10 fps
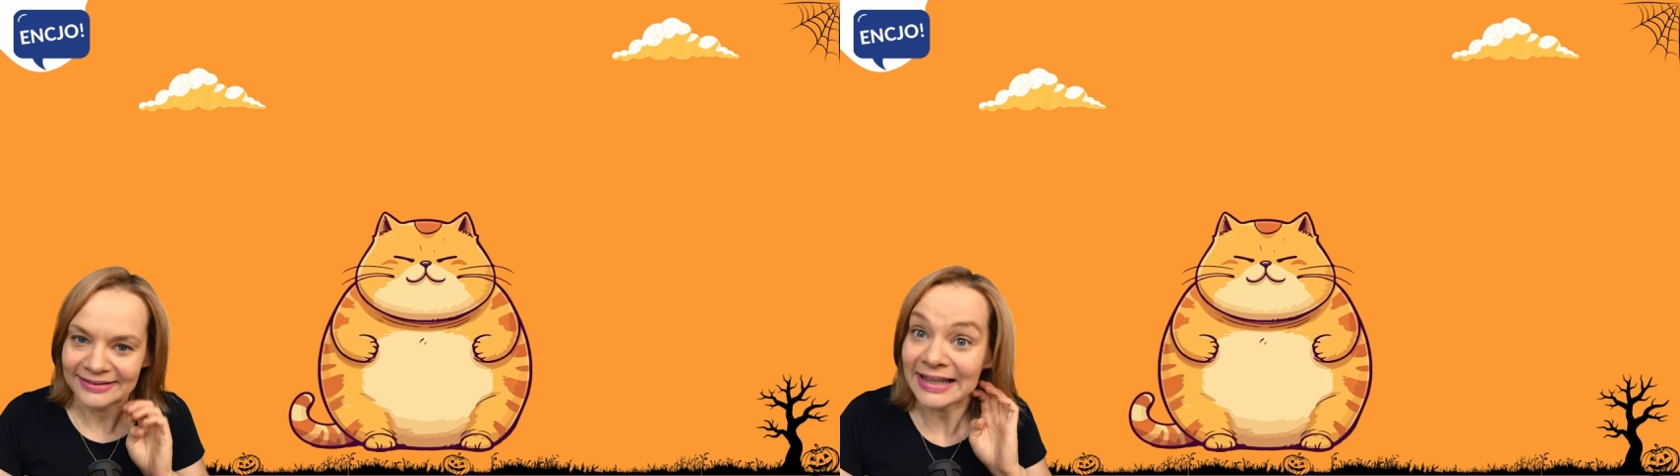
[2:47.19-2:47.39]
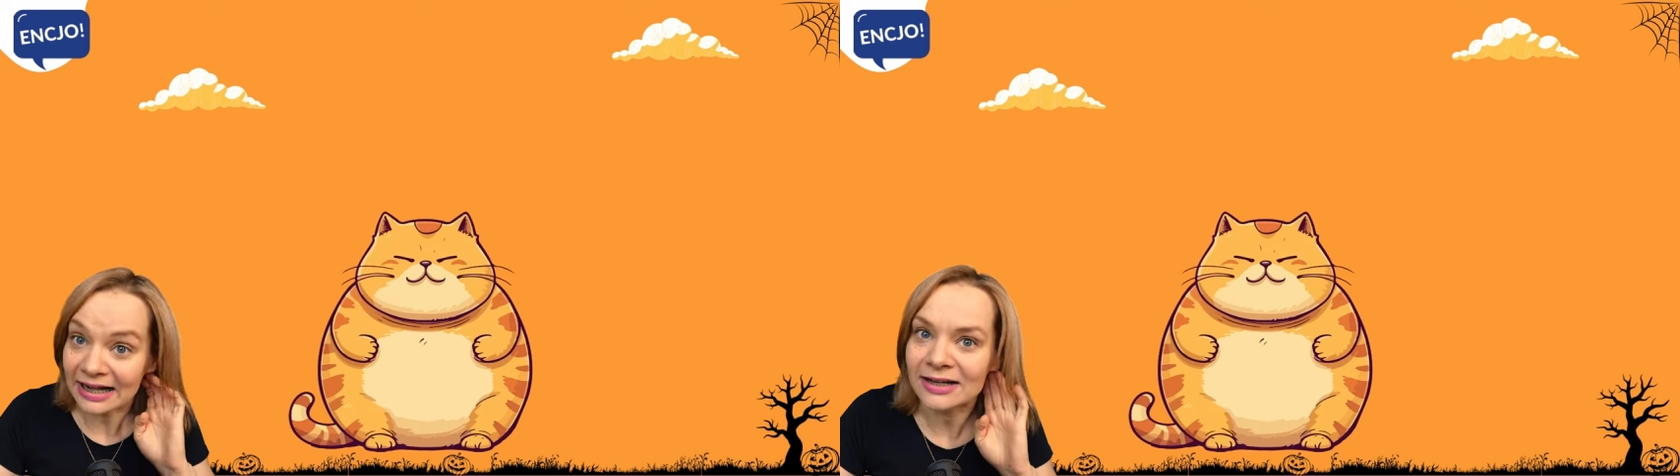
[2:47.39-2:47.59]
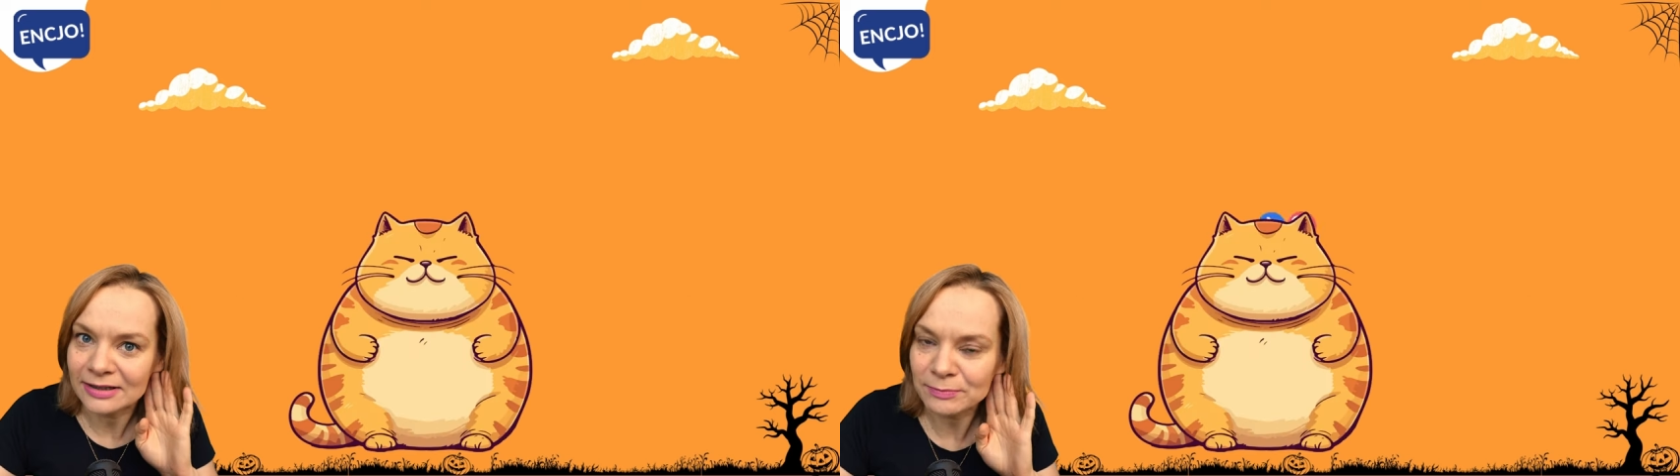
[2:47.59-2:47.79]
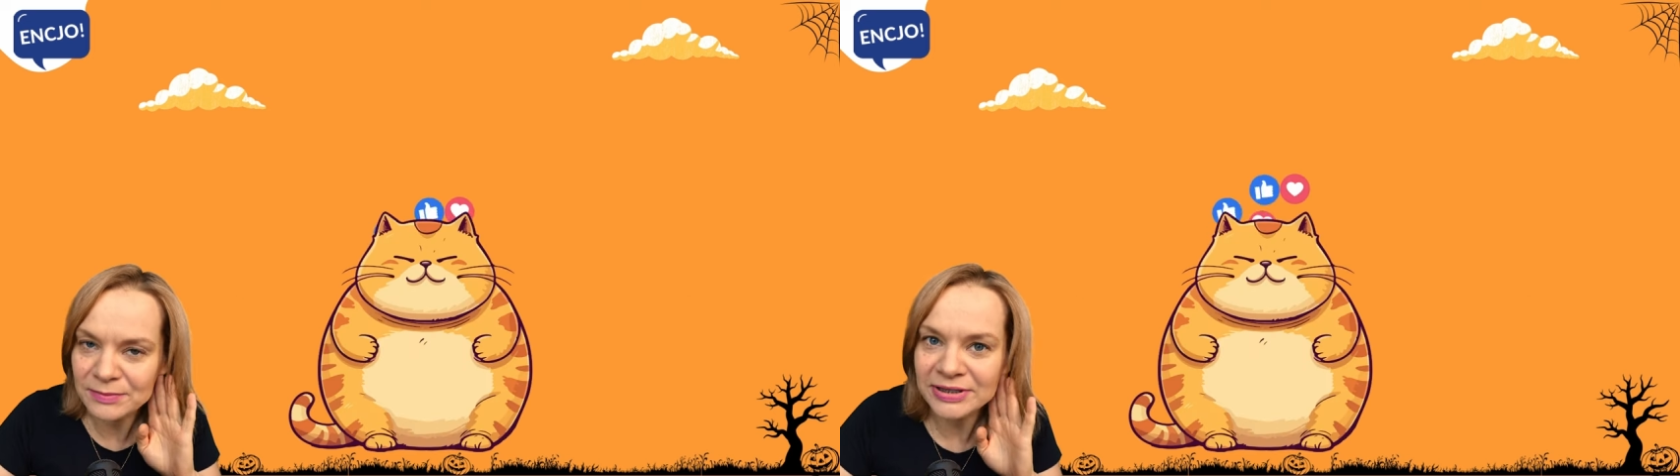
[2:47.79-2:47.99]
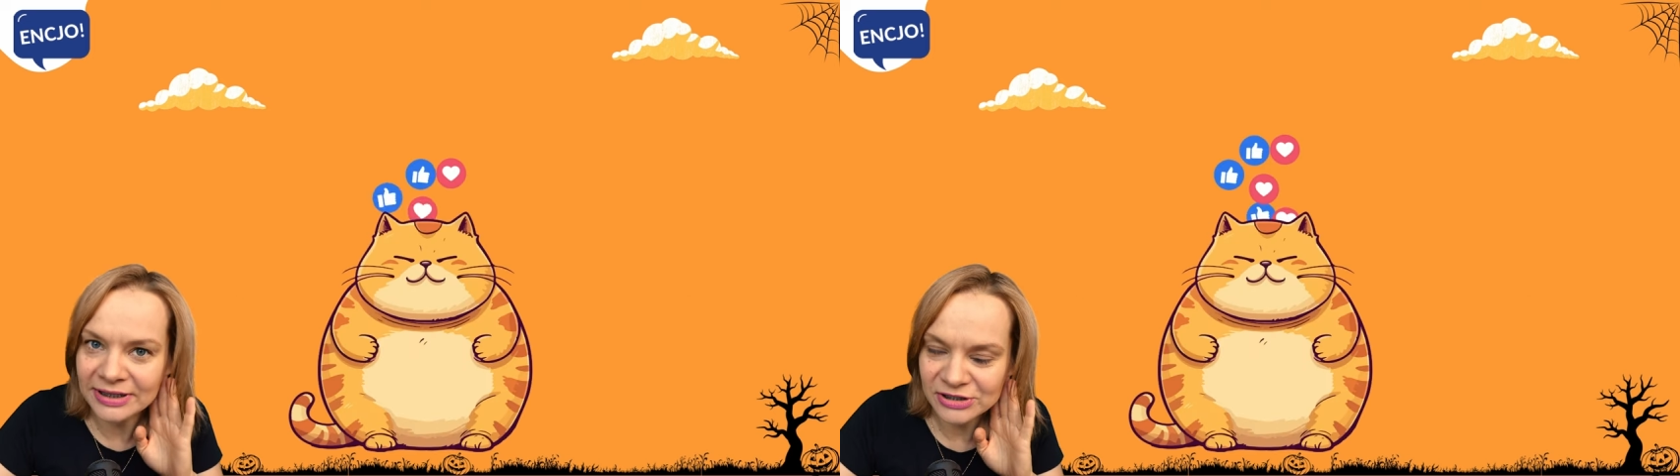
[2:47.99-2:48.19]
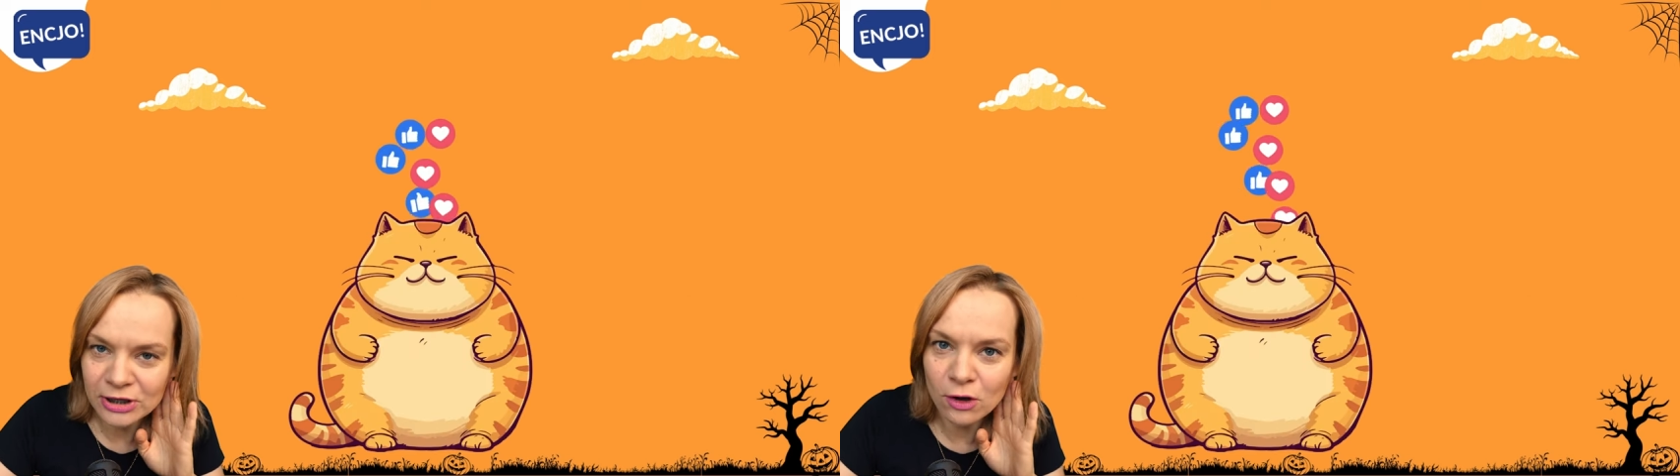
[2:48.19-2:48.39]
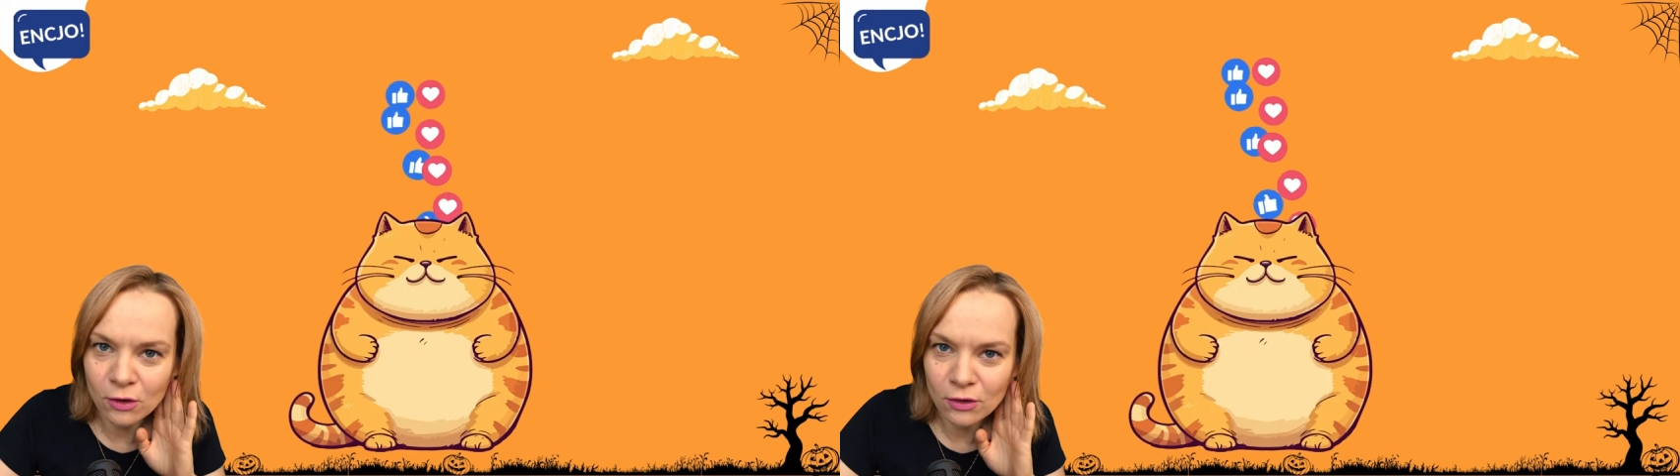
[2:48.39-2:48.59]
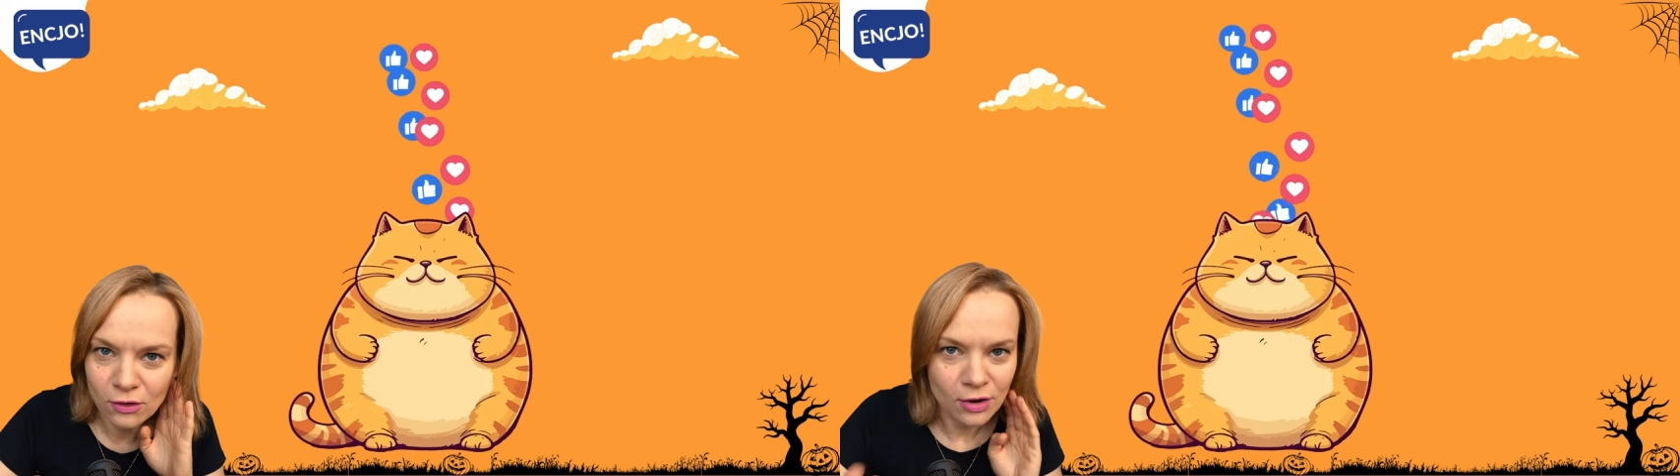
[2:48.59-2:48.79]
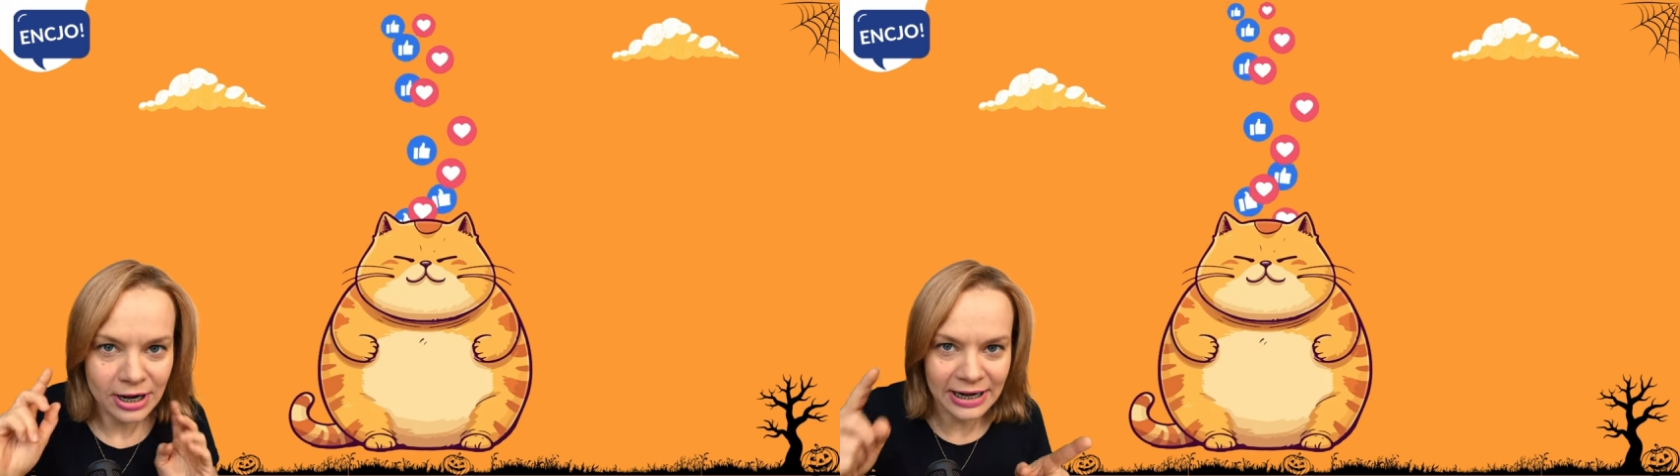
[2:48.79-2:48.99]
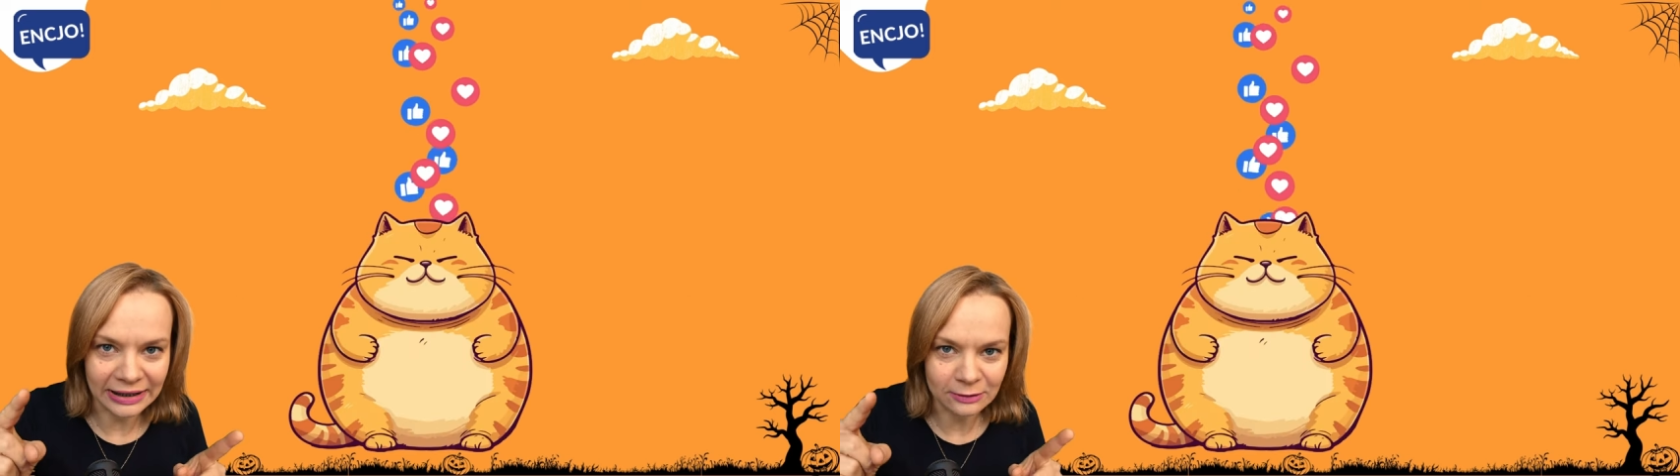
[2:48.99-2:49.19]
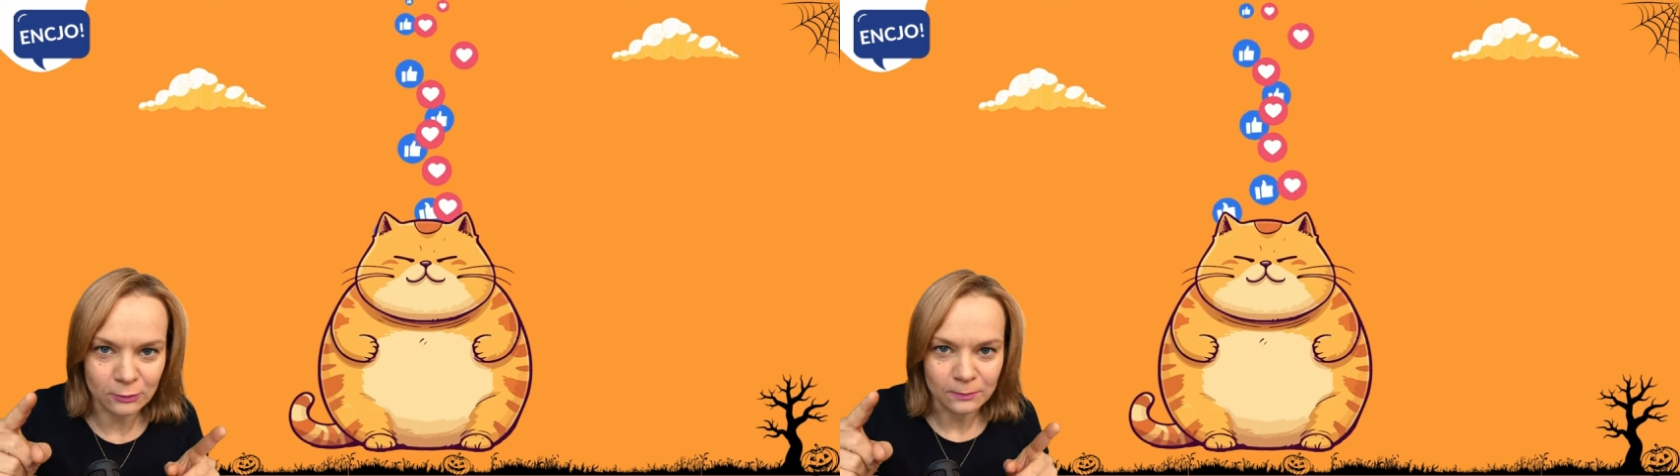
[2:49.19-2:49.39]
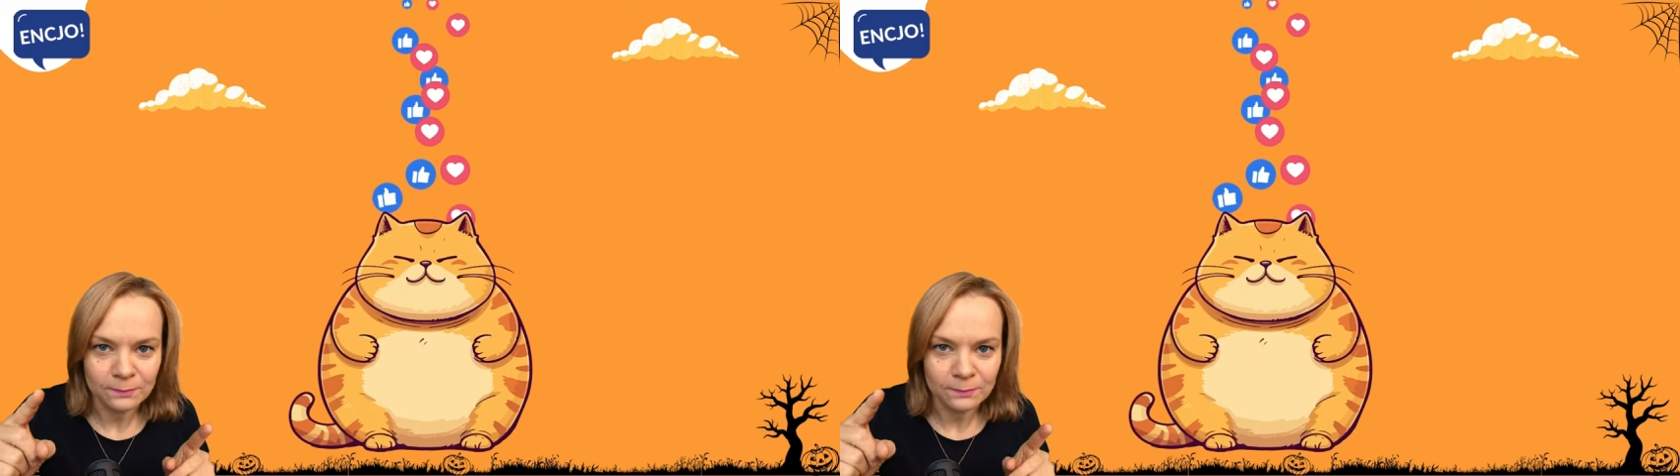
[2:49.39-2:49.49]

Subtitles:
Tak, pamiętacie o lajku.